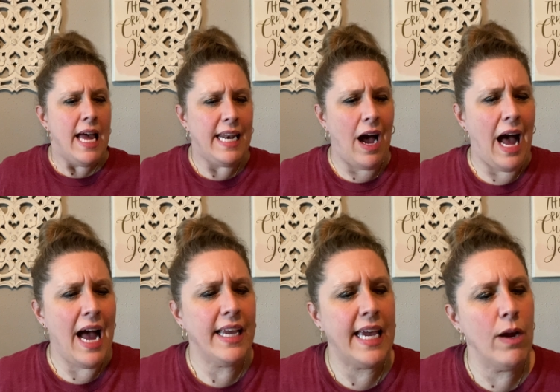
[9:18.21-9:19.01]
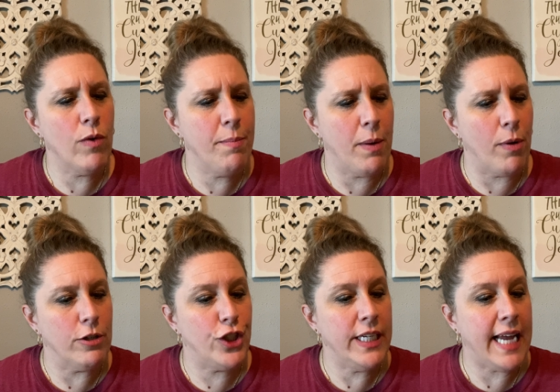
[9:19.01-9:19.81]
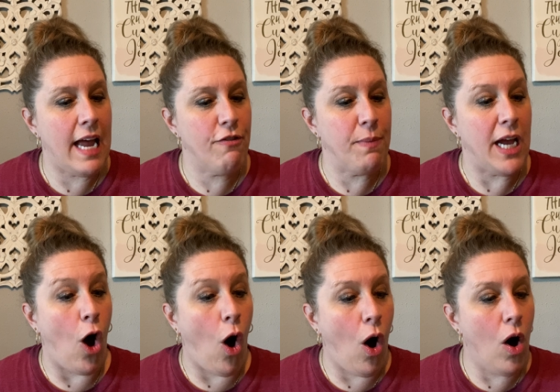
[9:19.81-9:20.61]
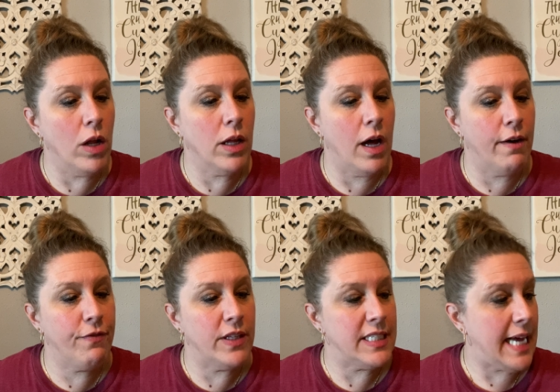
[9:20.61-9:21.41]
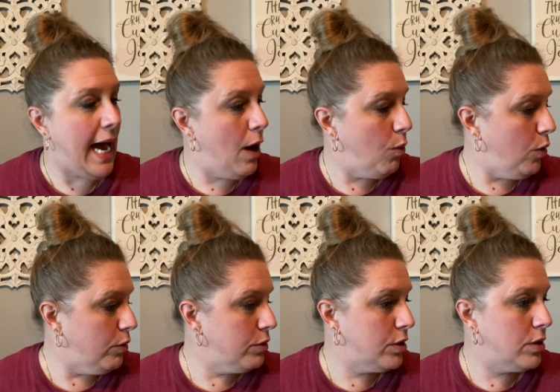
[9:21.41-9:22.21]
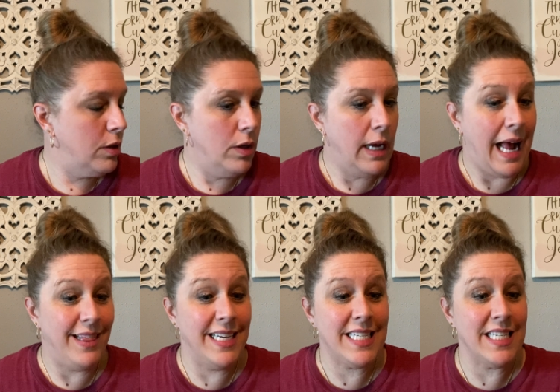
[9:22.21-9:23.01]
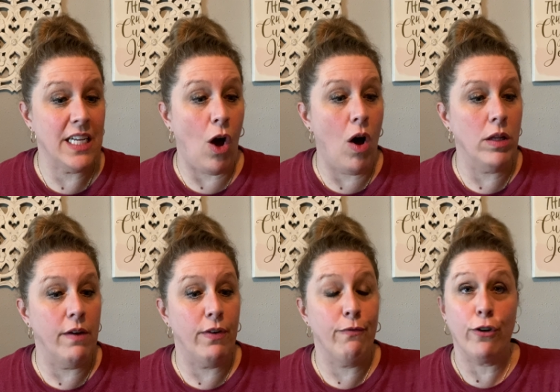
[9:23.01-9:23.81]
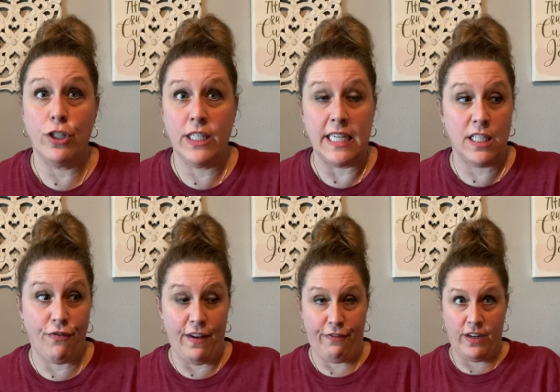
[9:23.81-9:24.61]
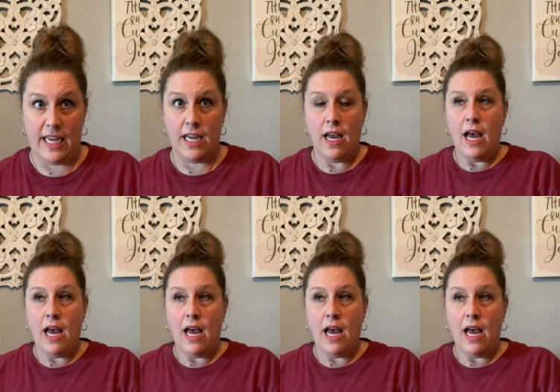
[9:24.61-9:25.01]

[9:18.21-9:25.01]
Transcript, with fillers: Now I can't remember, she gave me all of the towels, and this isn't all of them, for 650.